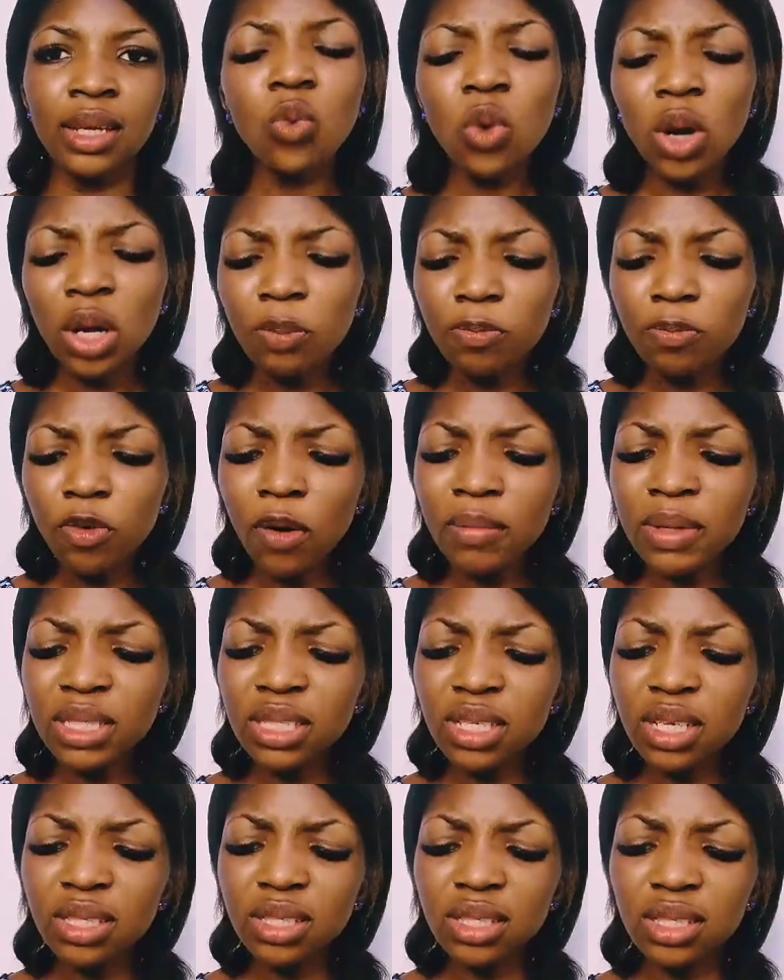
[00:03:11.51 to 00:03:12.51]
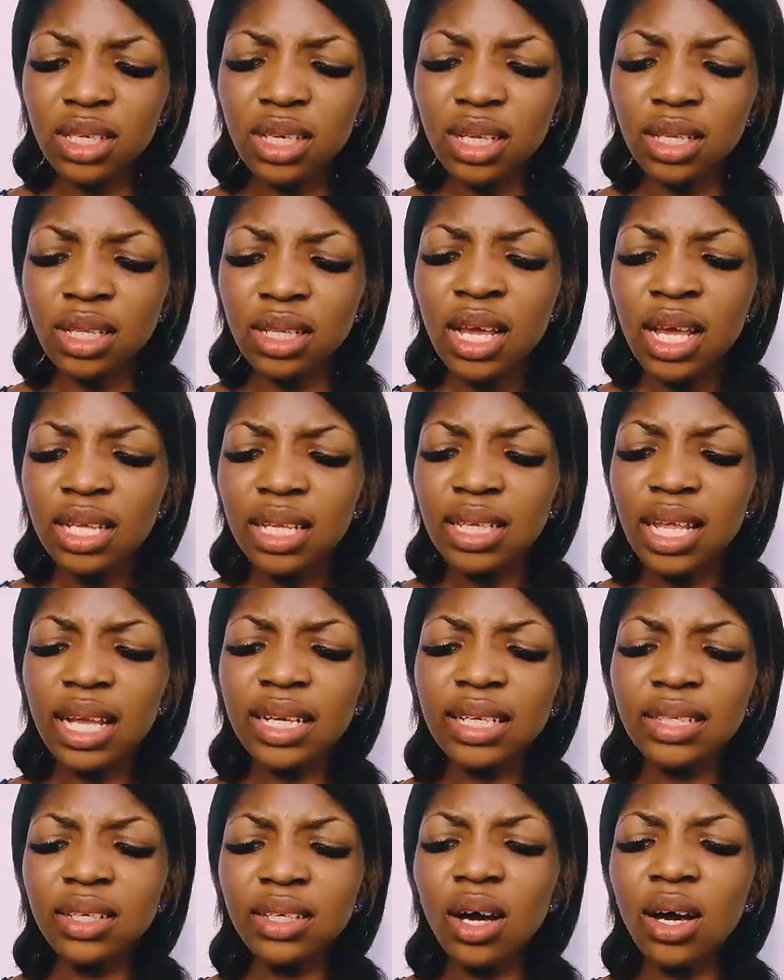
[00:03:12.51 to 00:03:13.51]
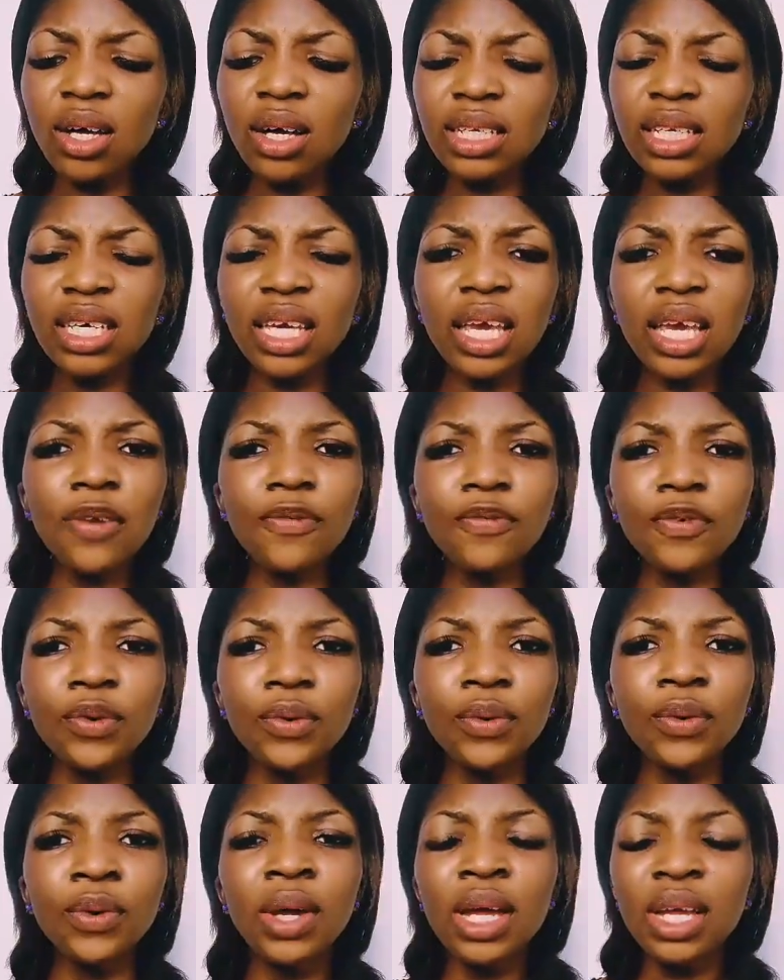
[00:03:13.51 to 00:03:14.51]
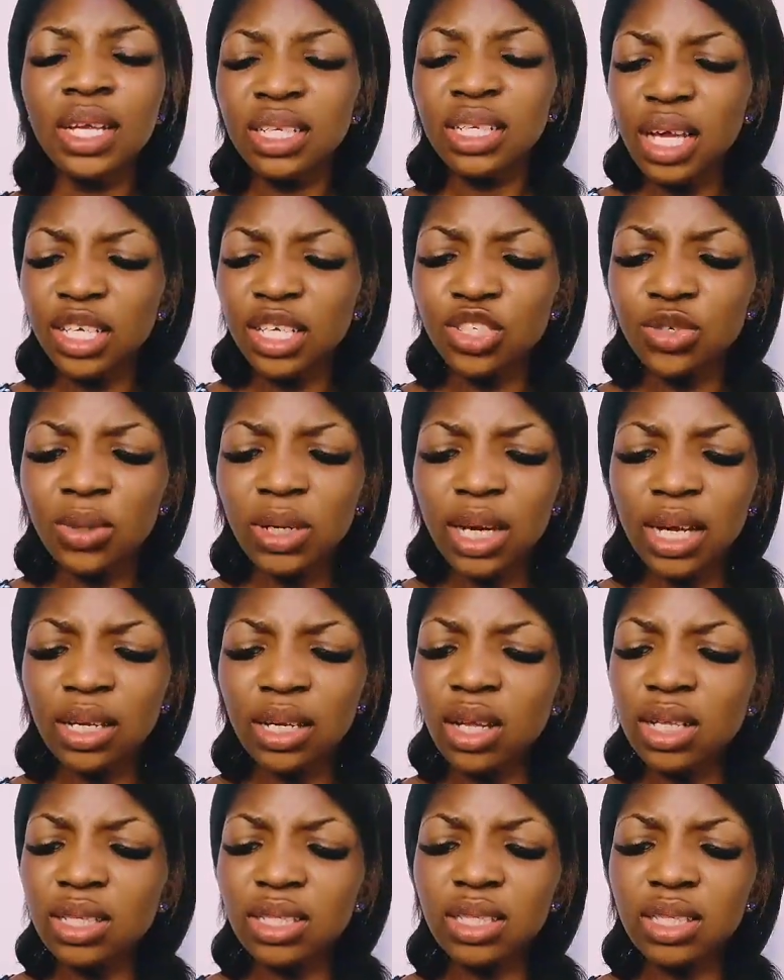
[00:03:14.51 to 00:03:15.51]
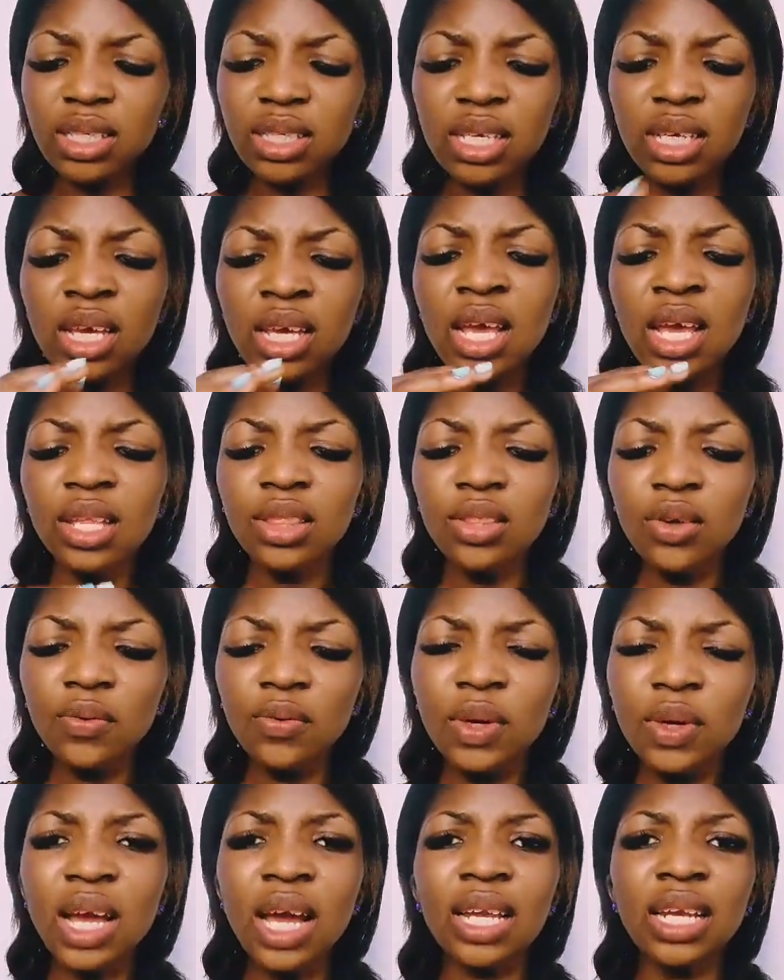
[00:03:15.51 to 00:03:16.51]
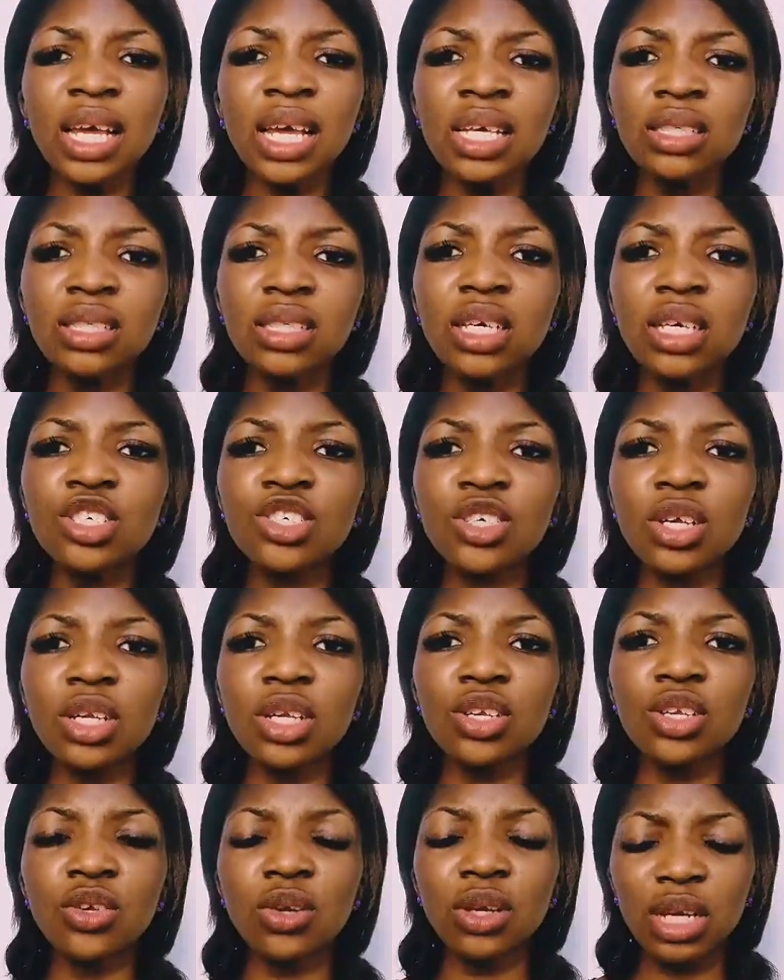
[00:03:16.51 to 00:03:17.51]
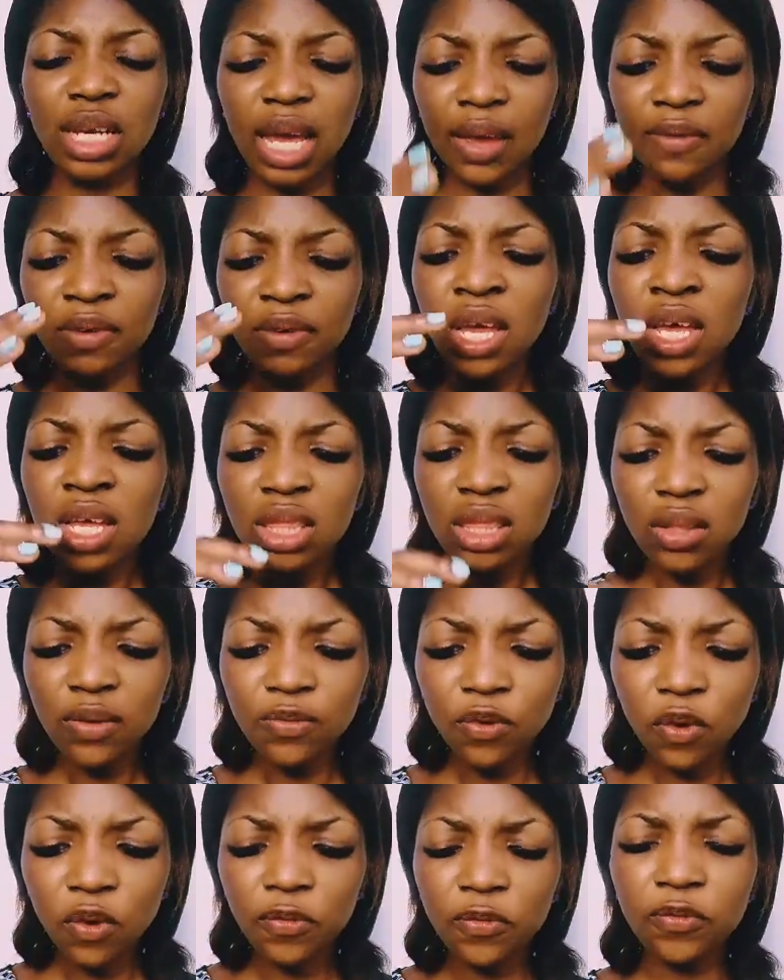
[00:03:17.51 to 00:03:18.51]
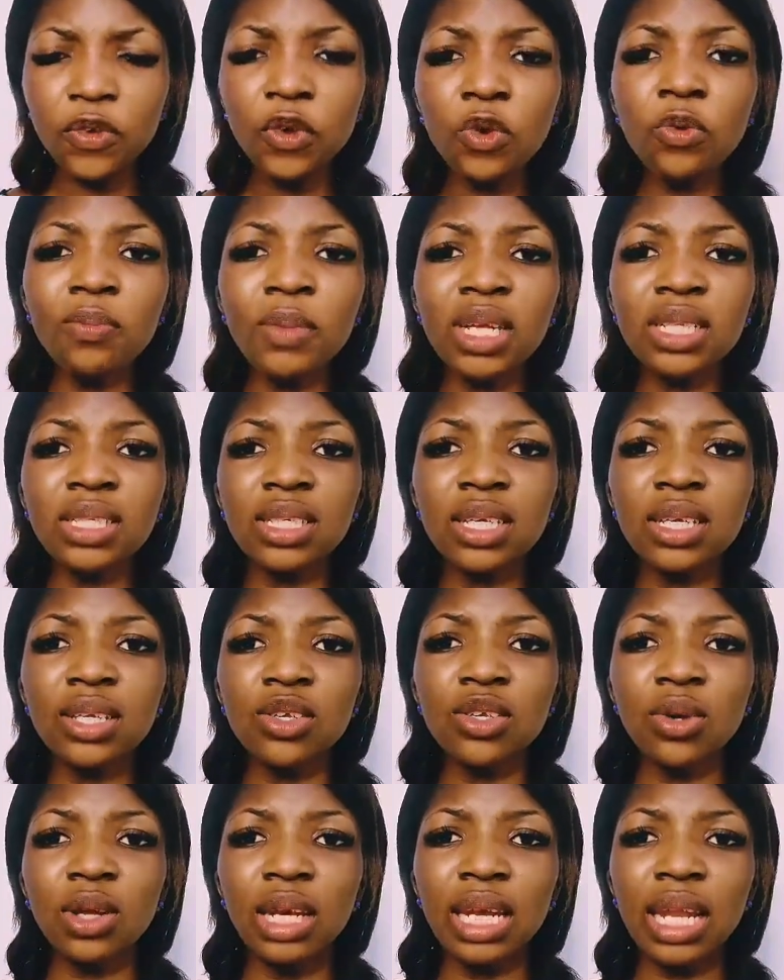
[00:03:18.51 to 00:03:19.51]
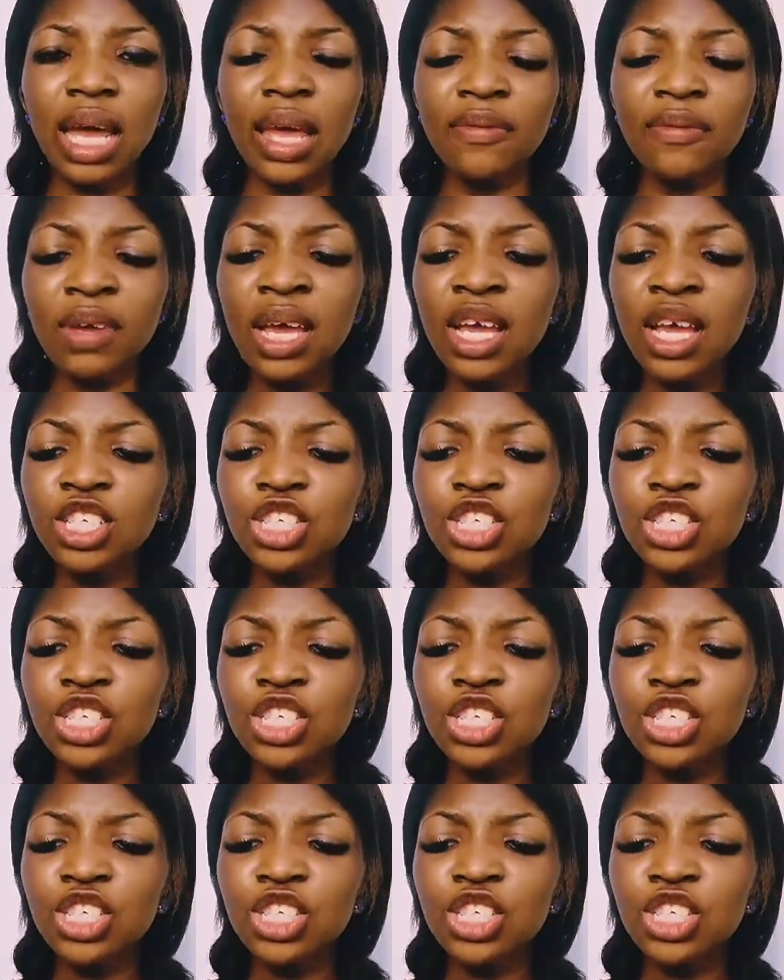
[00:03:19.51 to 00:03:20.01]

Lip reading: What promise is it that God gave you that you cannot see the realization in your life, the fulfillment in your life?